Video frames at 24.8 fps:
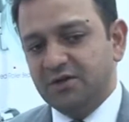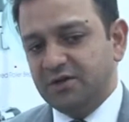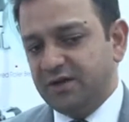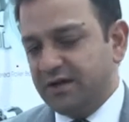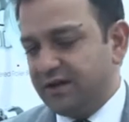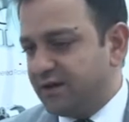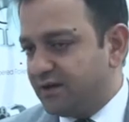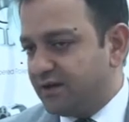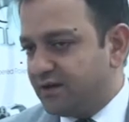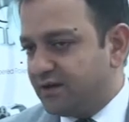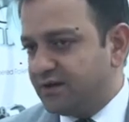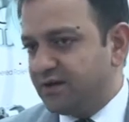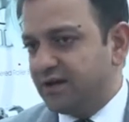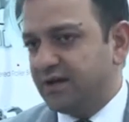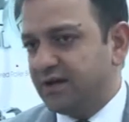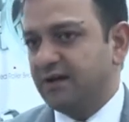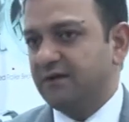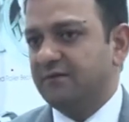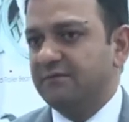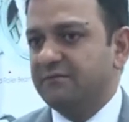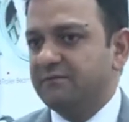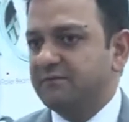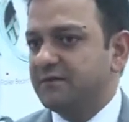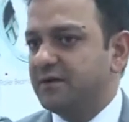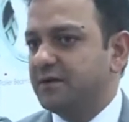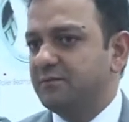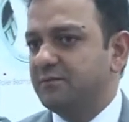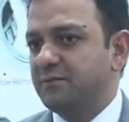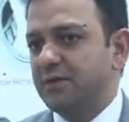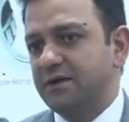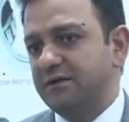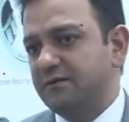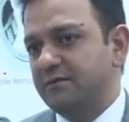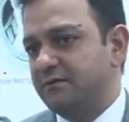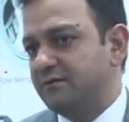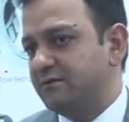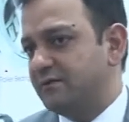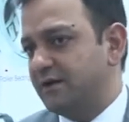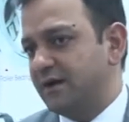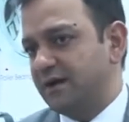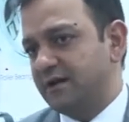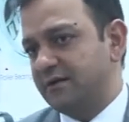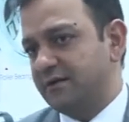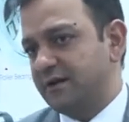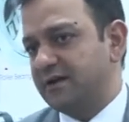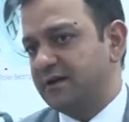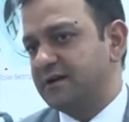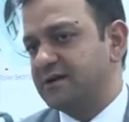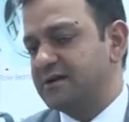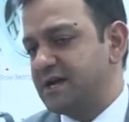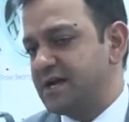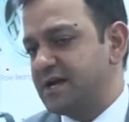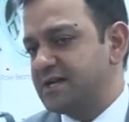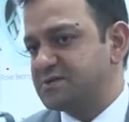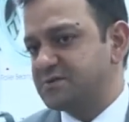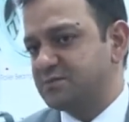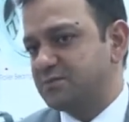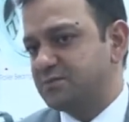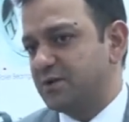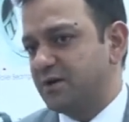In India, we've been a recognized